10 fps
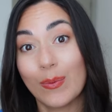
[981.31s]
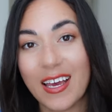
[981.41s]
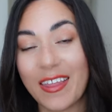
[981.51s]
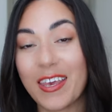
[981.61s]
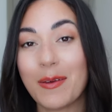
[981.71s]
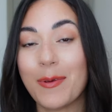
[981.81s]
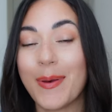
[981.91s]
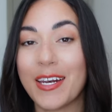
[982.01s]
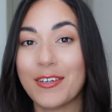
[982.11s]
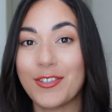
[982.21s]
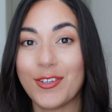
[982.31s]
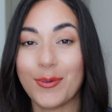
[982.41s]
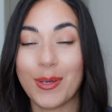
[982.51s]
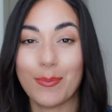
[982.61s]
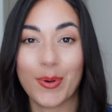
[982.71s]
I think it'd be better
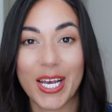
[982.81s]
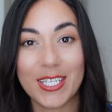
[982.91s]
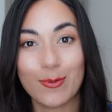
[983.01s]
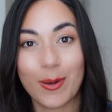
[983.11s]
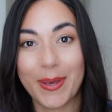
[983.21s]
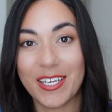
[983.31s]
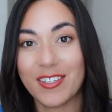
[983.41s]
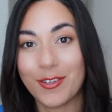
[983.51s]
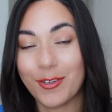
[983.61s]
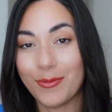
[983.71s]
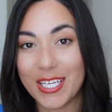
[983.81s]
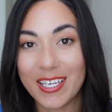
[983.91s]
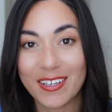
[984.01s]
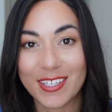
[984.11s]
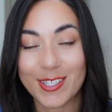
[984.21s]
to embrace what makes you unique,